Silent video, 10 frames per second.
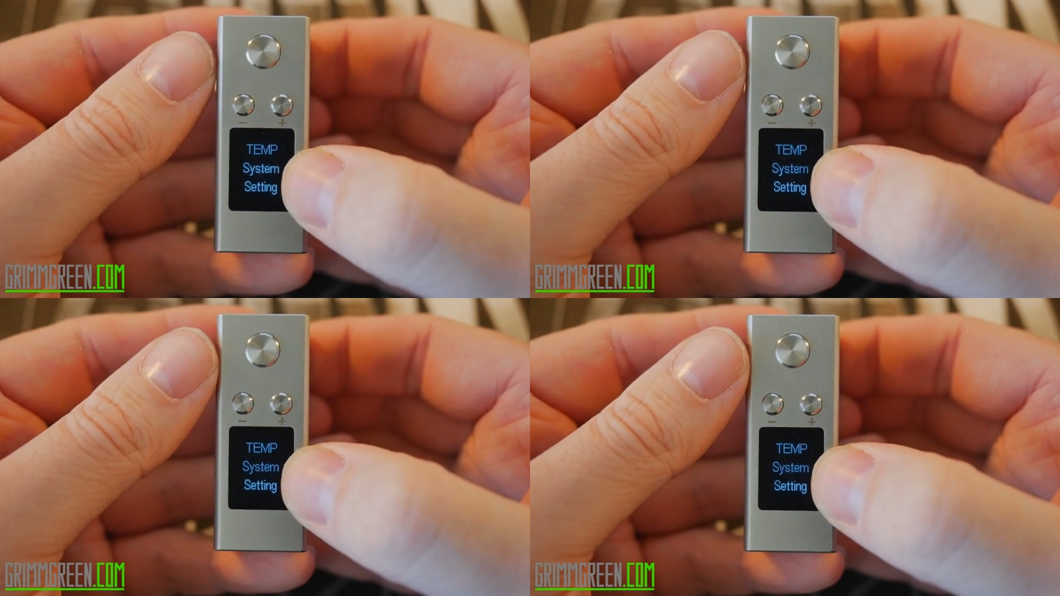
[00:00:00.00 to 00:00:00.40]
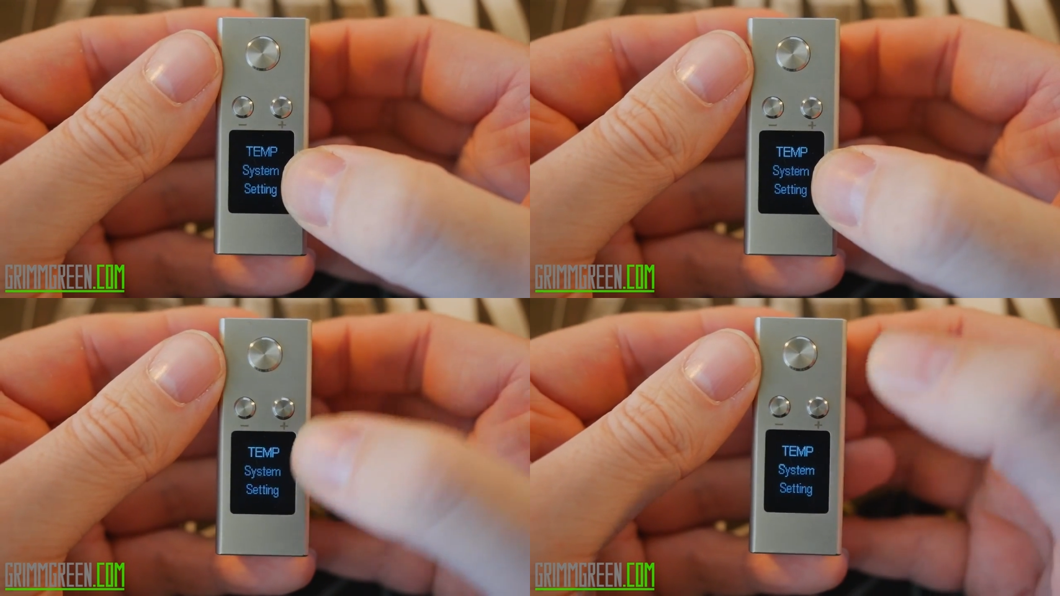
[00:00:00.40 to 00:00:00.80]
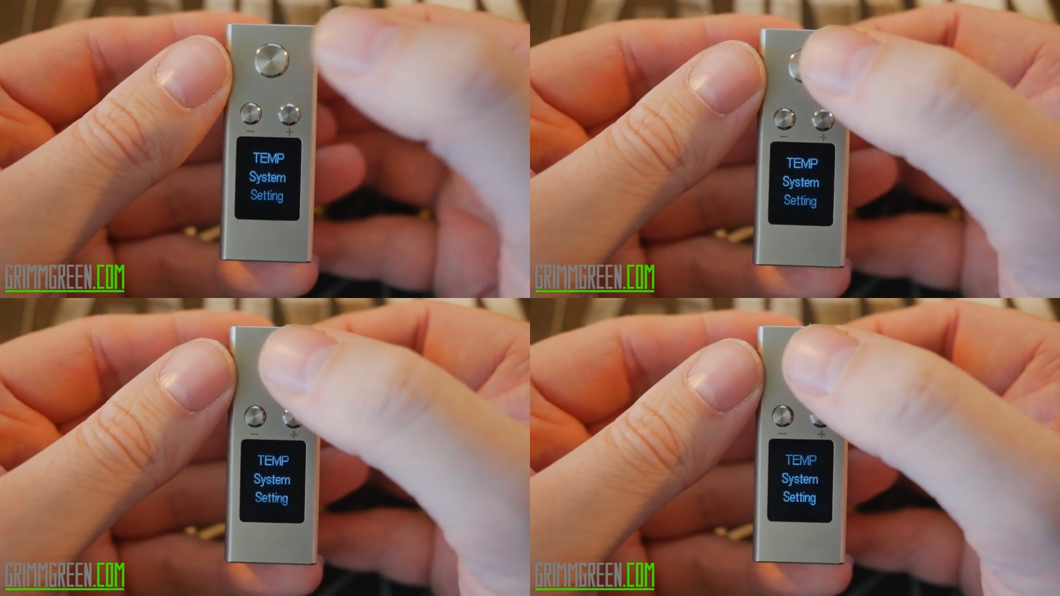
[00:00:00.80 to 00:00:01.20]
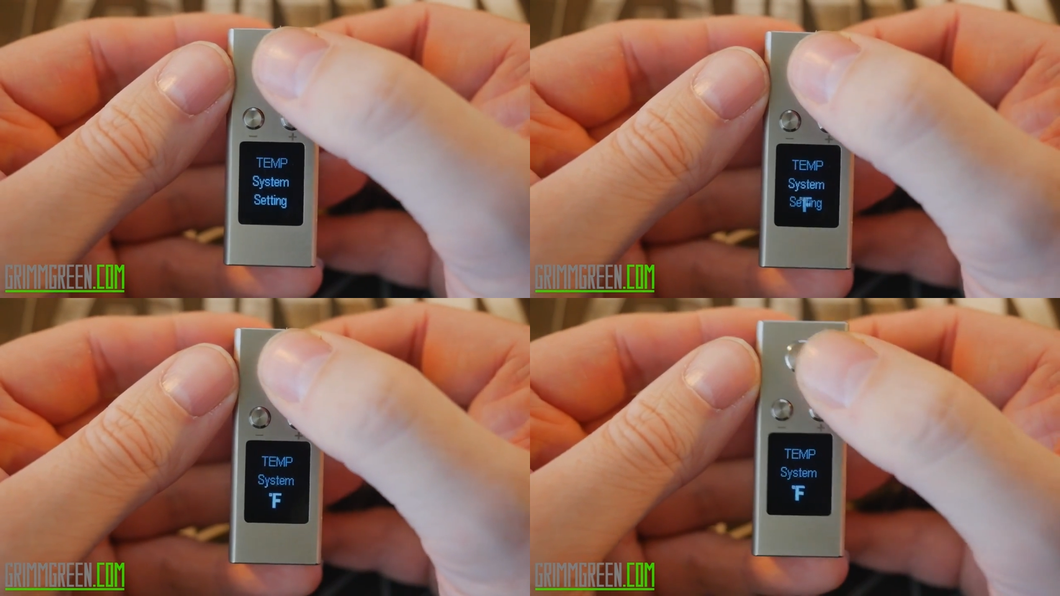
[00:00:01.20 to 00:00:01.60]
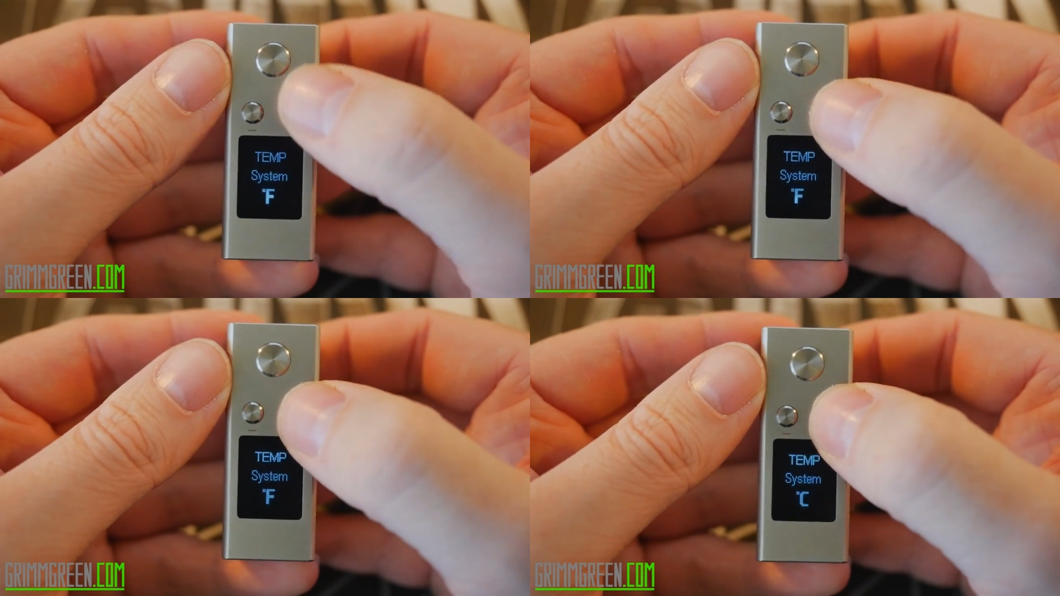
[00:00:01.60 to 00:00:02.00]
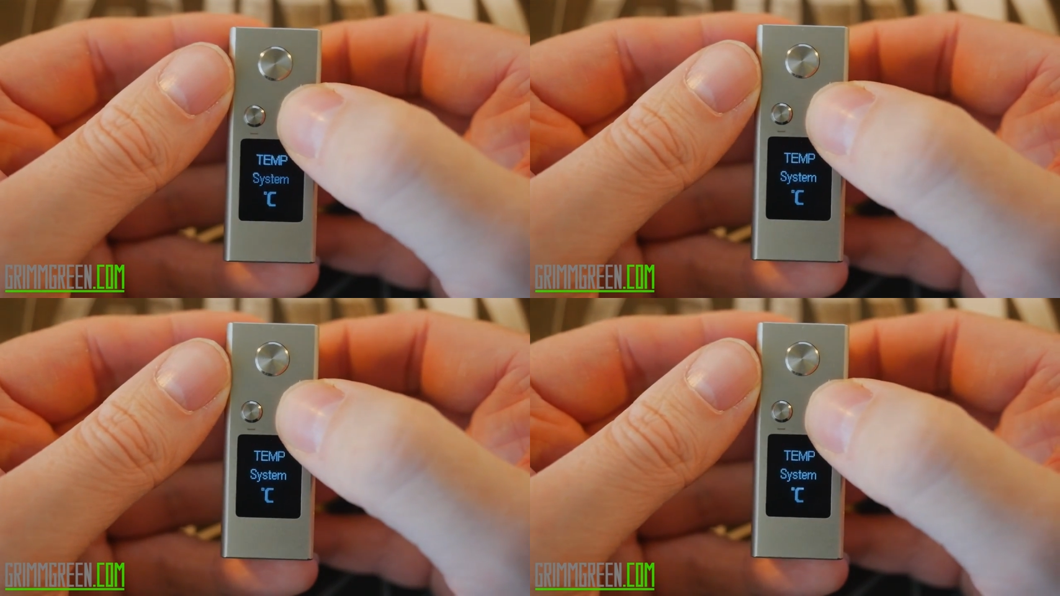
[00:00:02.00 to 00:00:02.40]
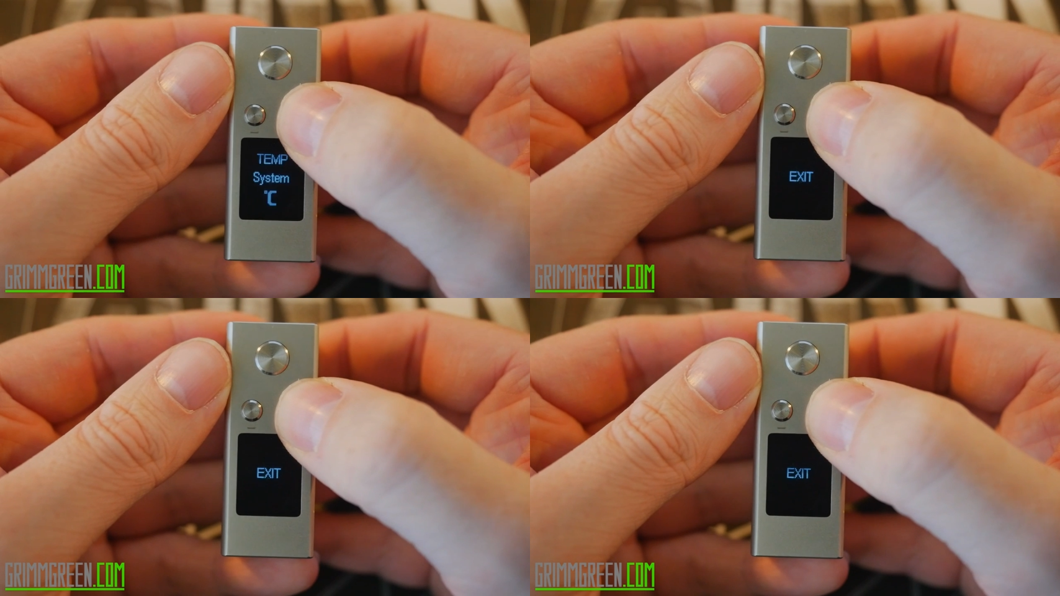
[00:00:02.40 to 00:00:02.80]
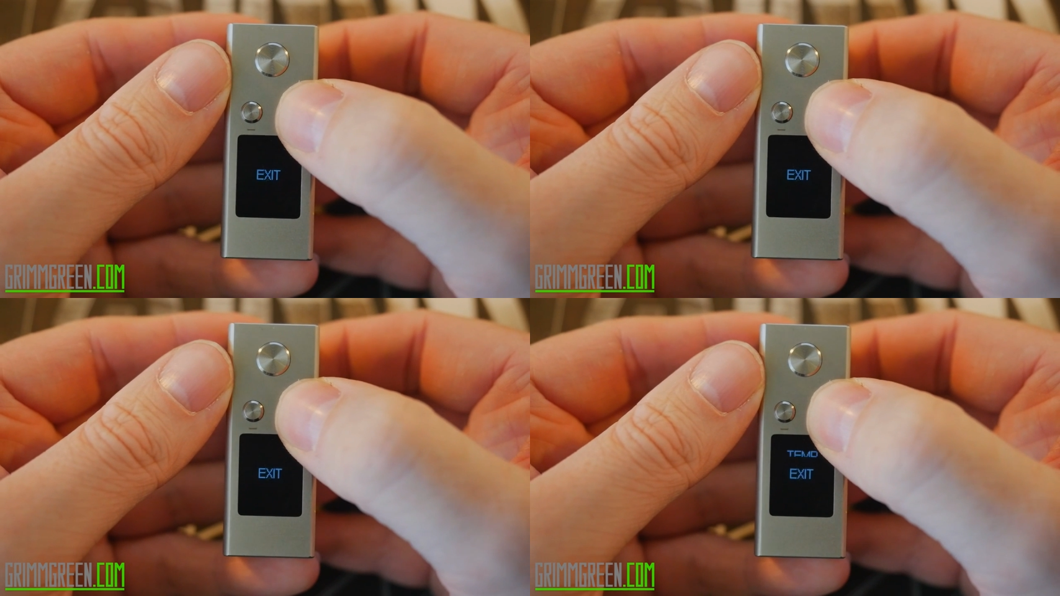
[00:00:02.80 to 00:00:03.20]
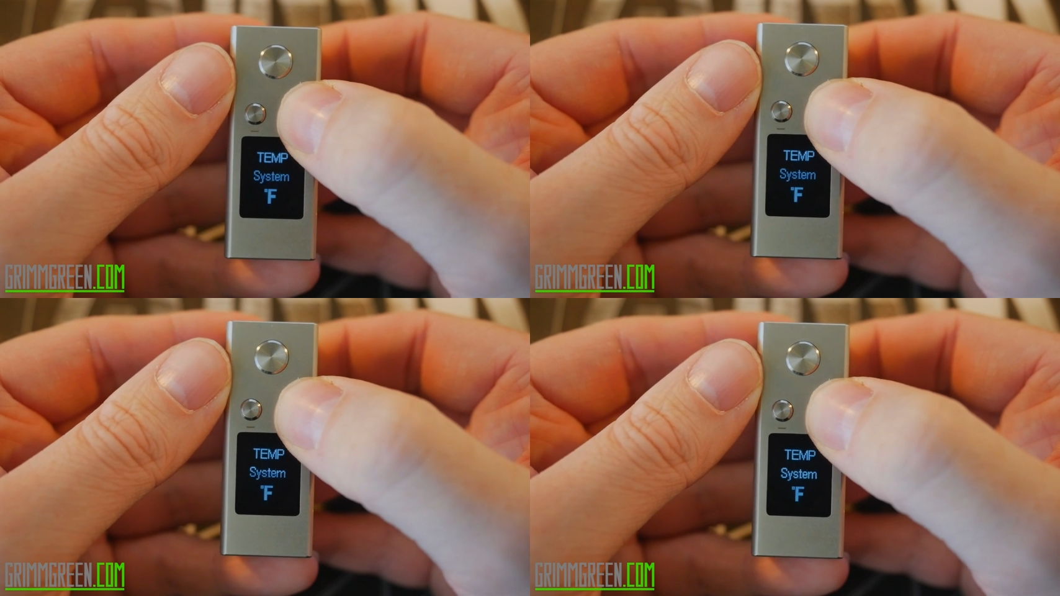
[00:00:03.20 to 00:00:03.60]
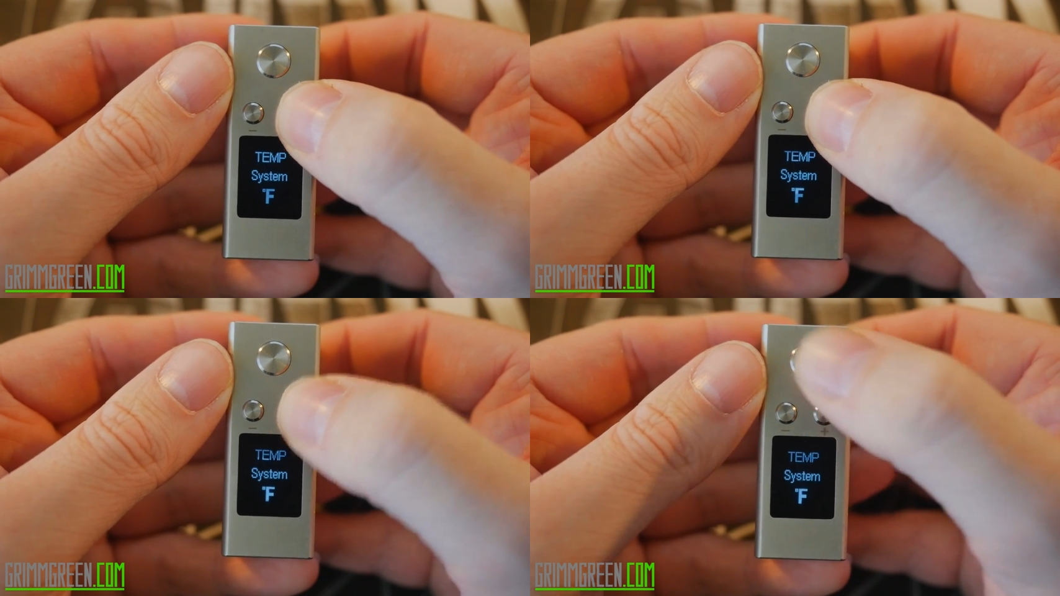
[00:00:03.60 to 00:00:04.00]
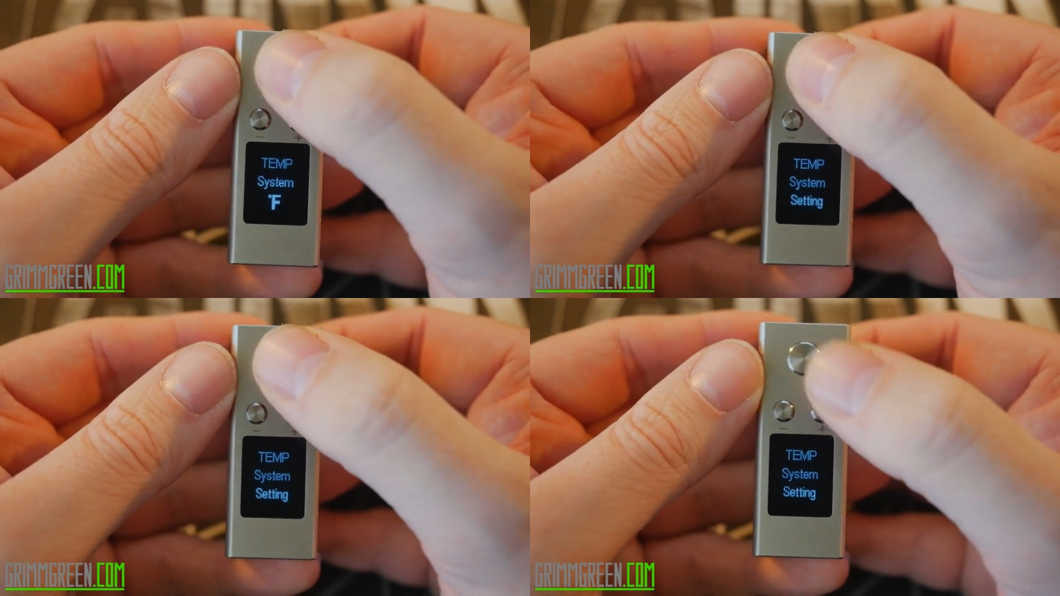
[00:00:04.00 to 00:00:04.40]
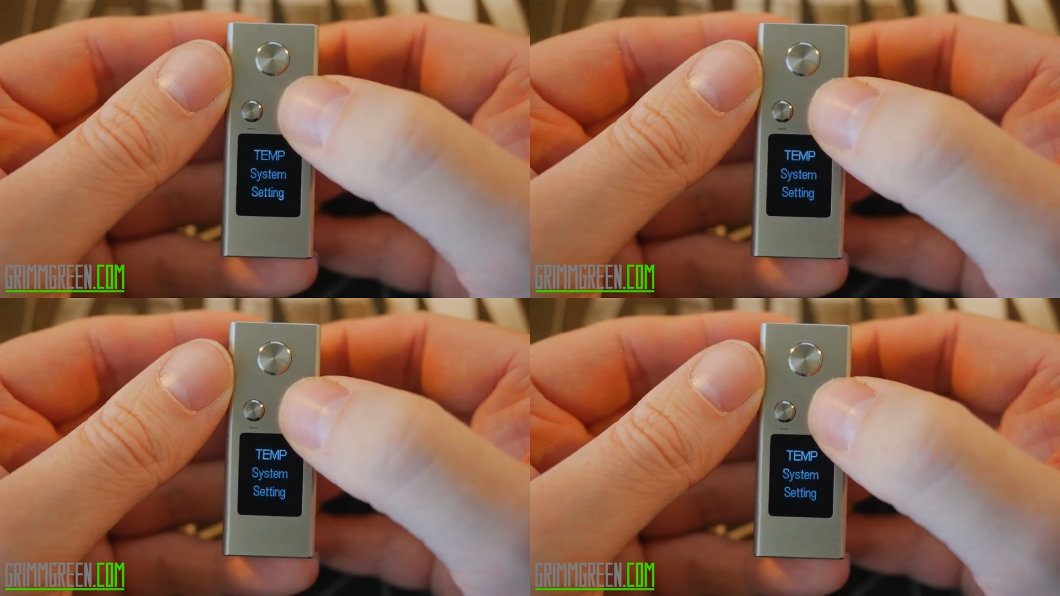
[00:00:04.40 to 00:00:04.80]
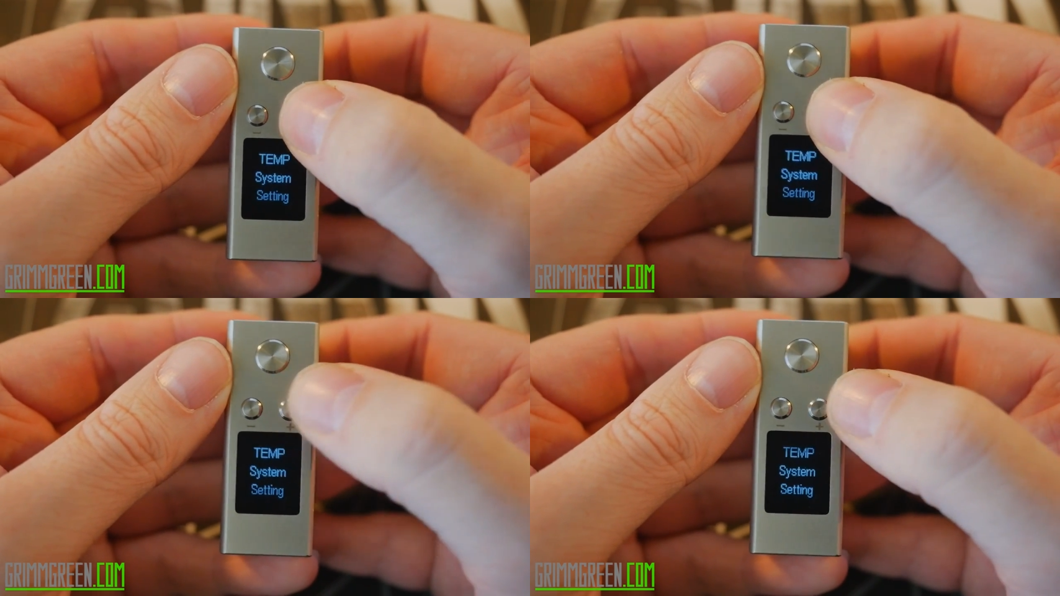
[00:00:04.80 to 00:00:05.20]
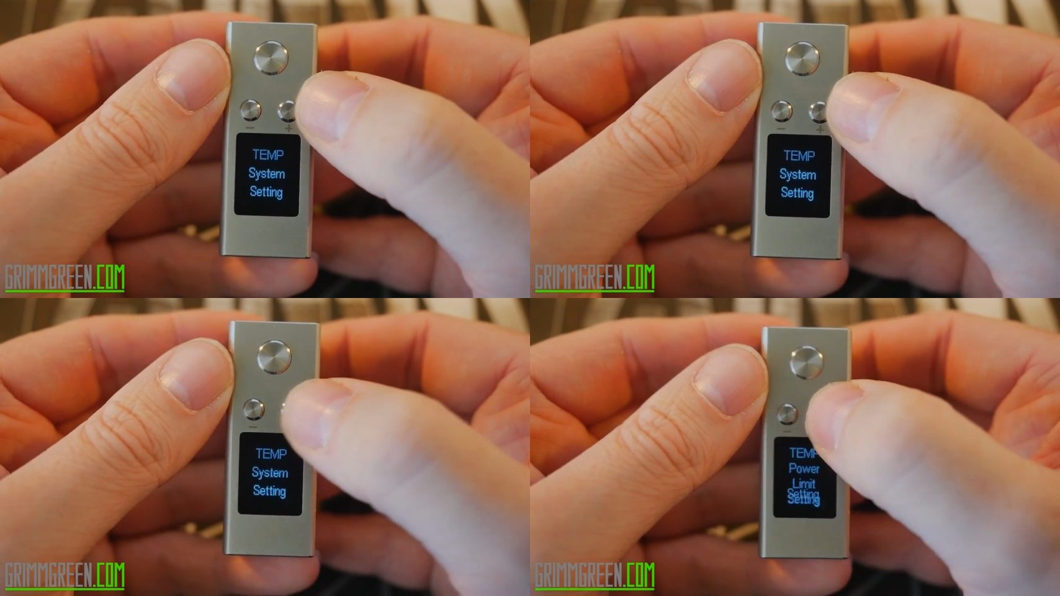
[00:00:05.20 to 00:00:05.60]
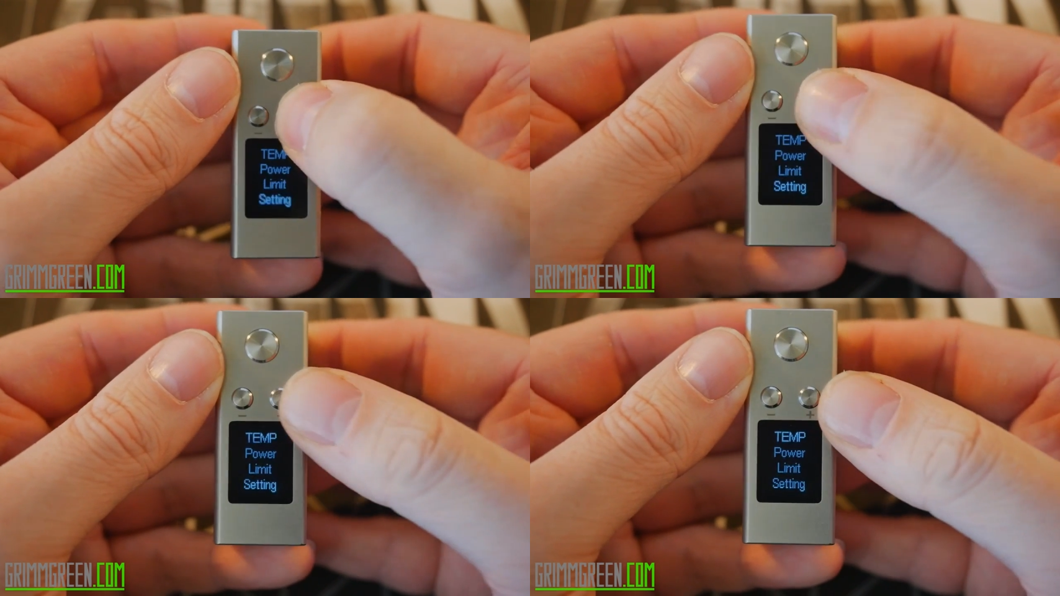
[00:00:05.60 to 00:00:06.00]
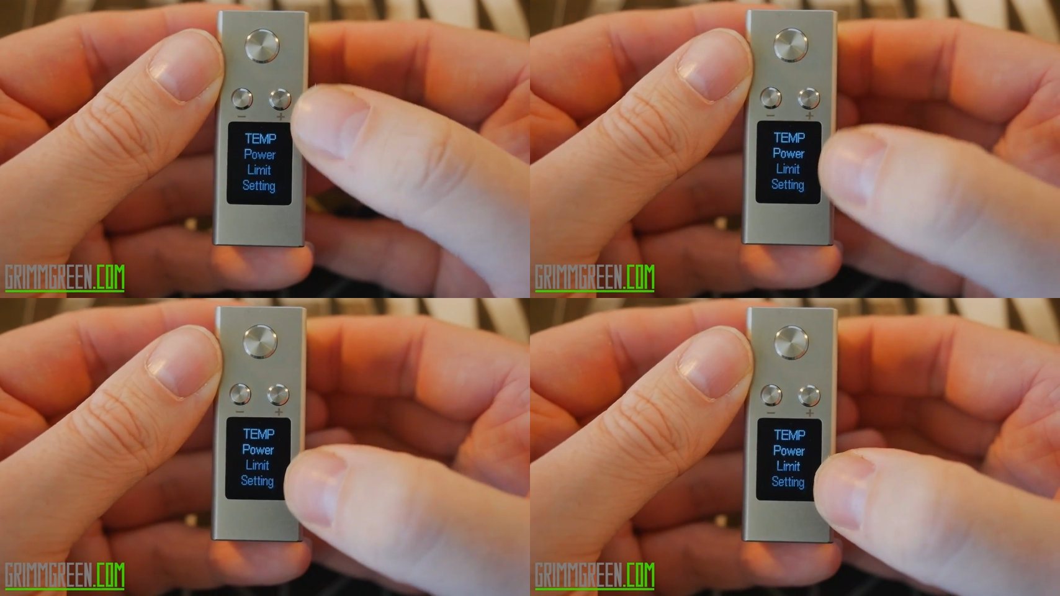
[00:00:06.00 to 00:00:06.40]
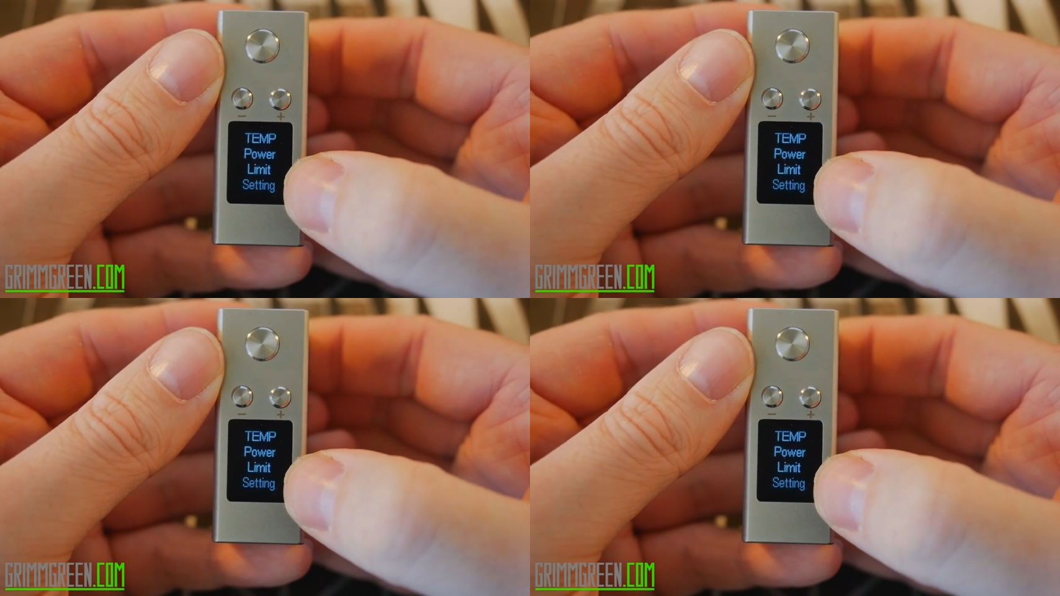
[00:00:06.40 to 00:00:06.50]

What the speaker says: No face is visible, so there are no lips to read.